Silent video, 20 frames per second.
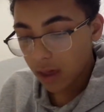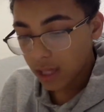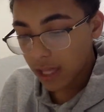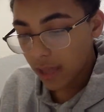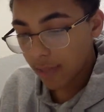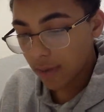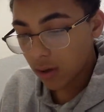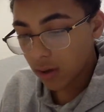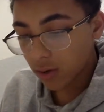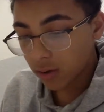
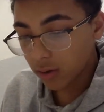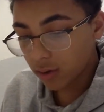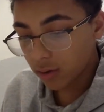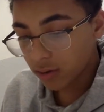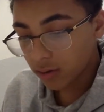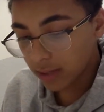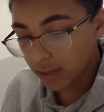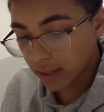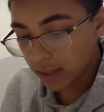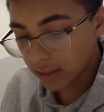Chemical
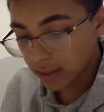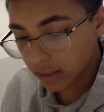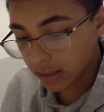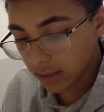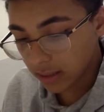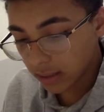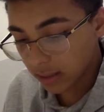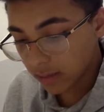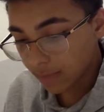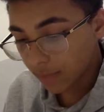
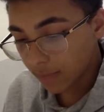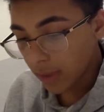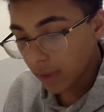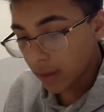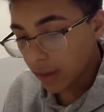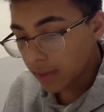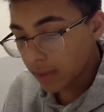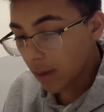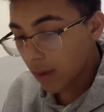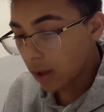senses.
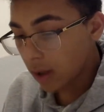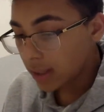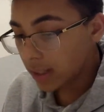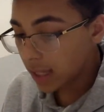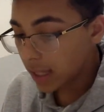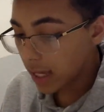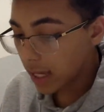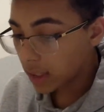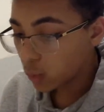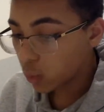Smell and
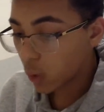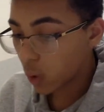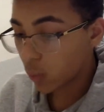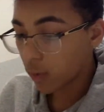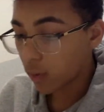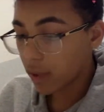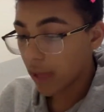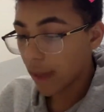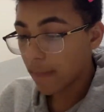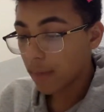taste work
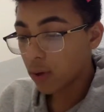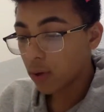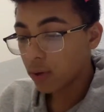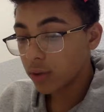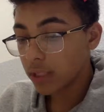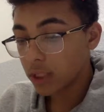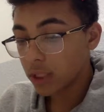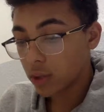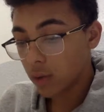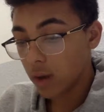with
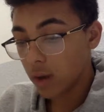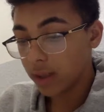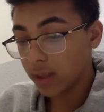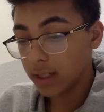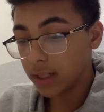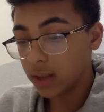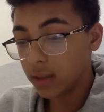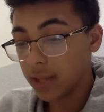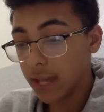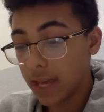chemicals and
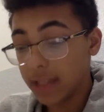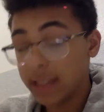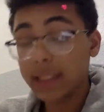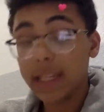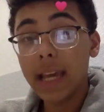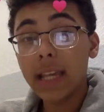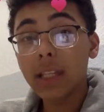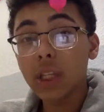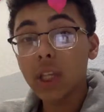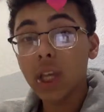surroundings. So taste
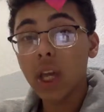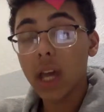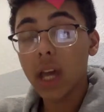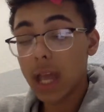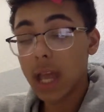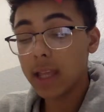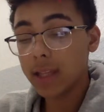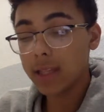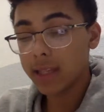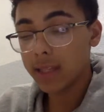
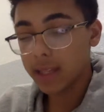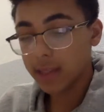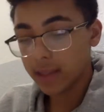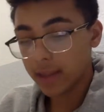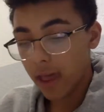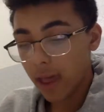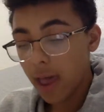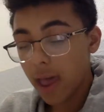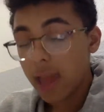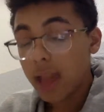and
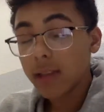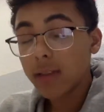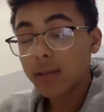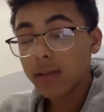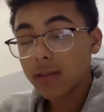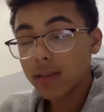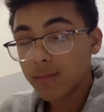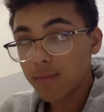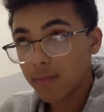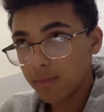
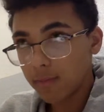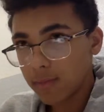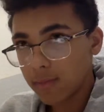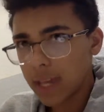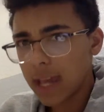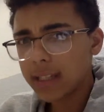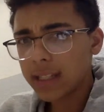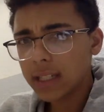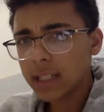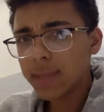
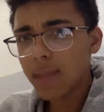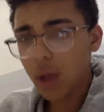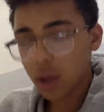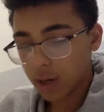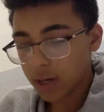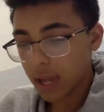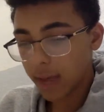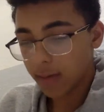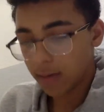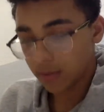smell
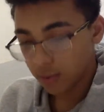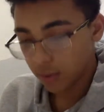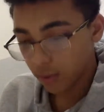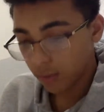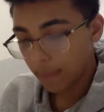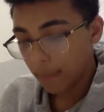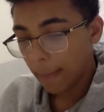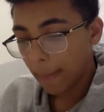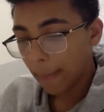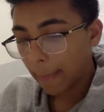are
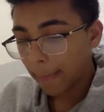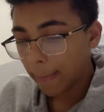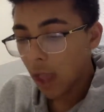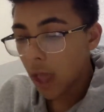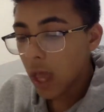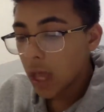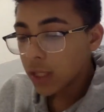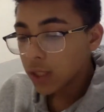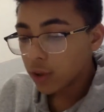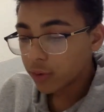chemical.
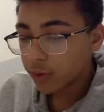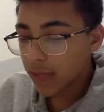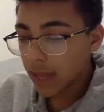So